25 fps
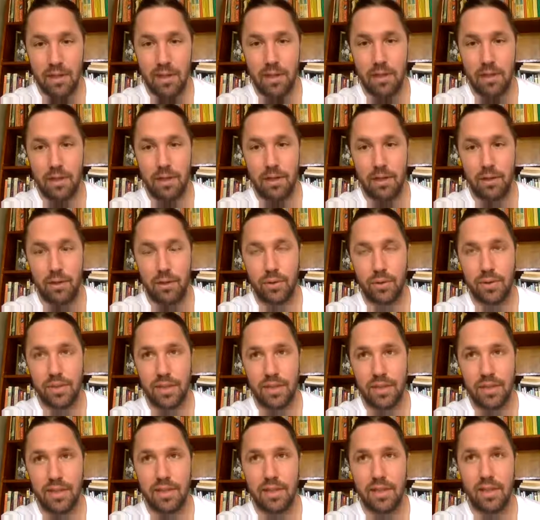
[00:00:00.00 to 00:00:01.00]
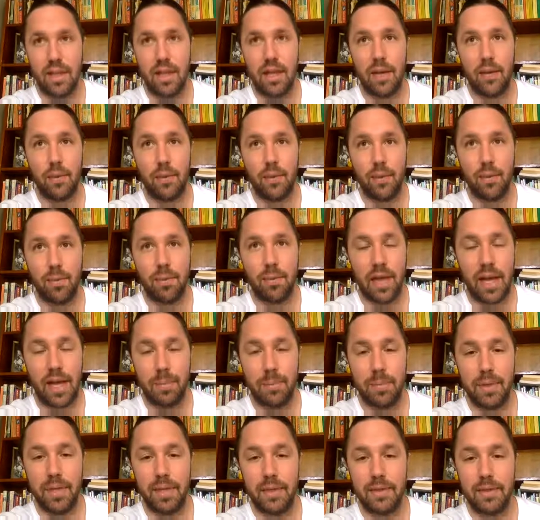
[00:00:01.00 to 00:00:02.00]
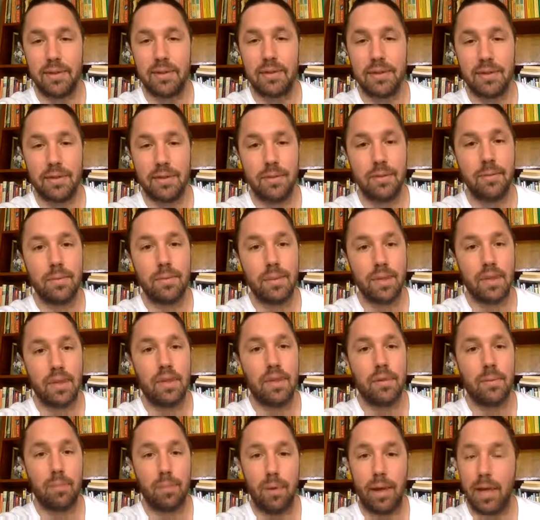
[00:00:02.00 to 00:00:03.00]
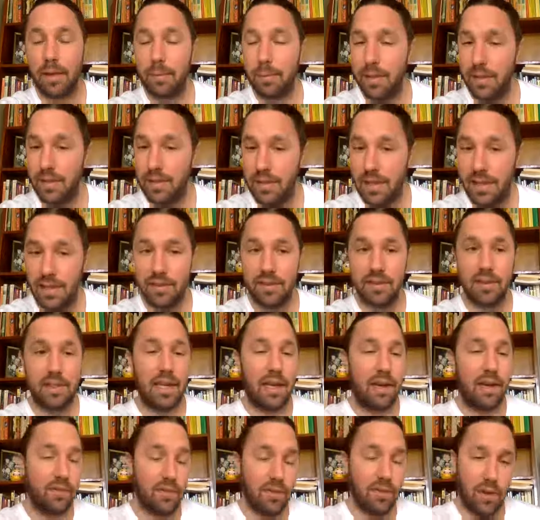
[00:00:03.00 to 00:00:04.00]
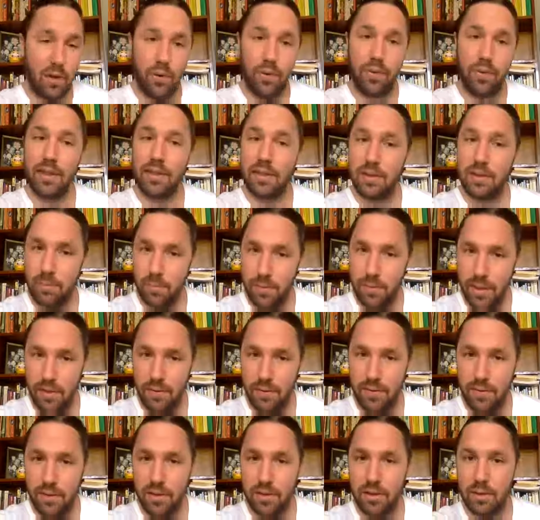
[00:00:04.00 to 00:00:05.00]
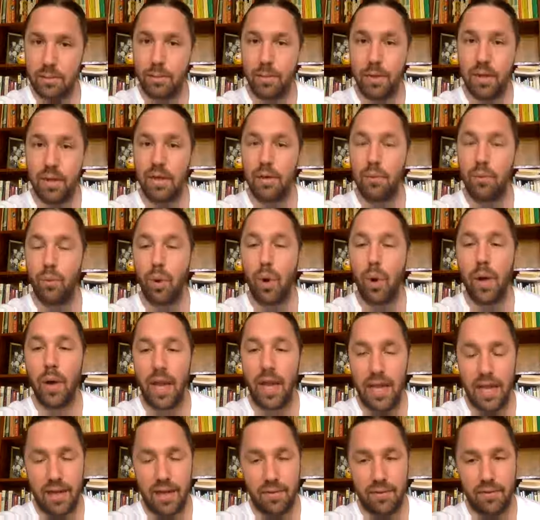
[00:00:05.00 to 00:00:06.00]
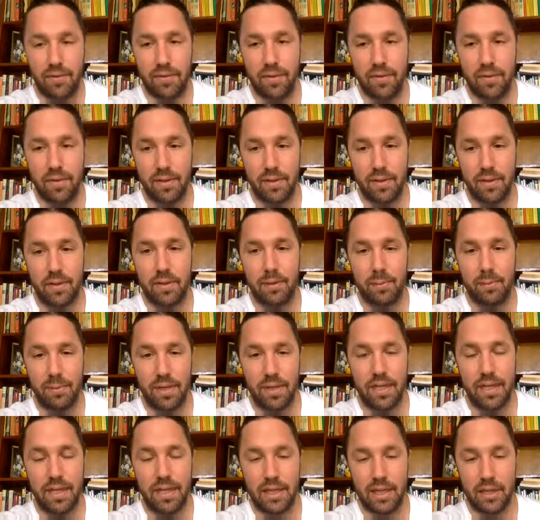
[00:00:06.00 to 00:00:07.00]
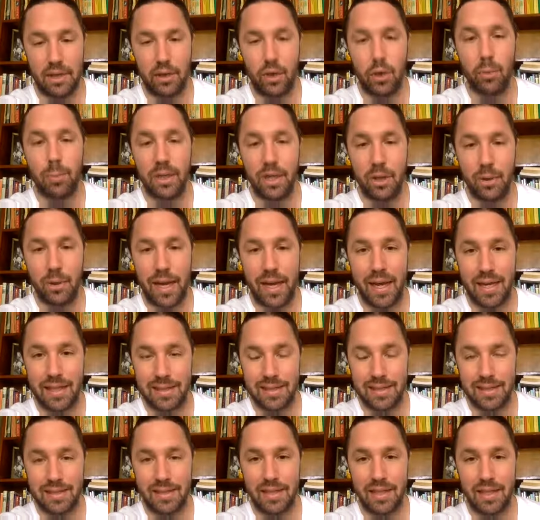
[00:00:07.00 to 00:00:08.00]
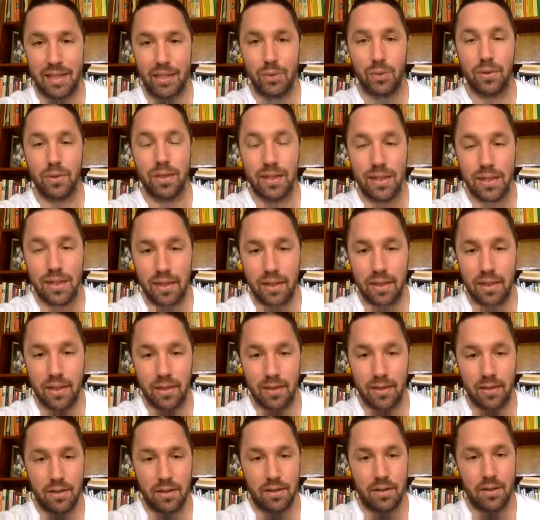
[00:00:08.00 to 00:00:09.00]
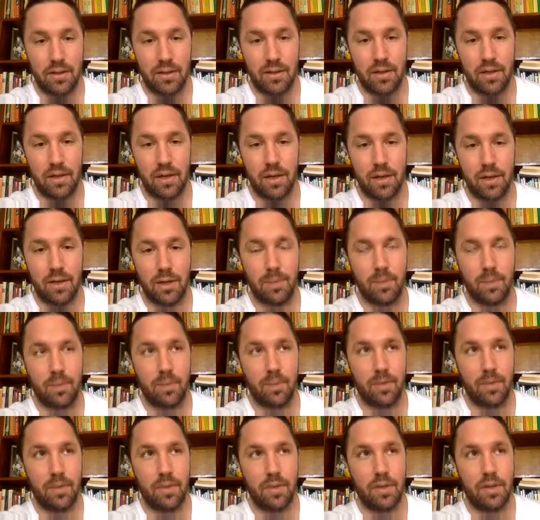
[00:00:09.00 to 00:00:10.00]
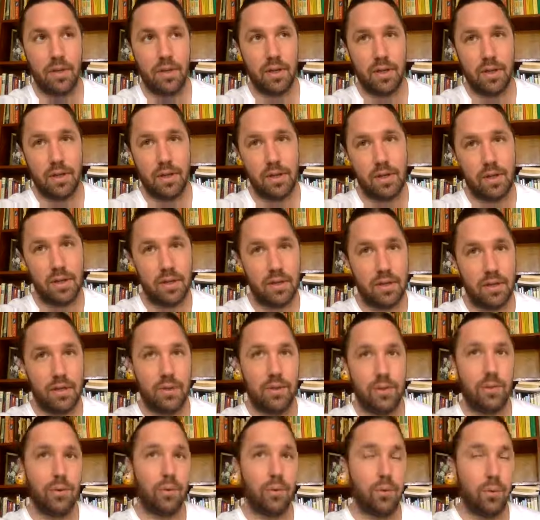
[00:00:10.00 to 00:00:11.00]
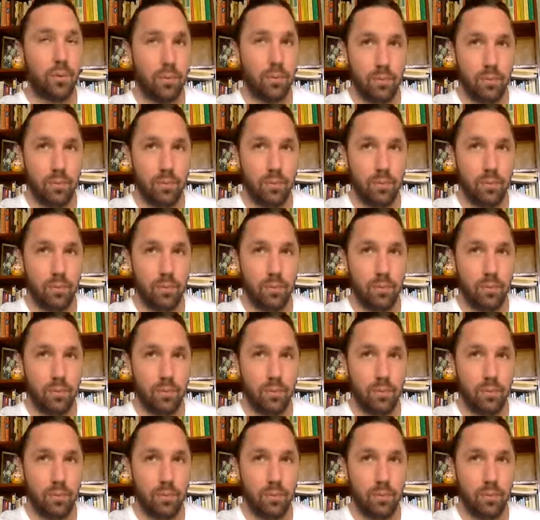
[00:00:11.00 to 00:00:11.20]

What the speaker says: And you'll see this a lot with black beans. Black beans have all these benefits, but it won't have the particular amino acids that you'll need to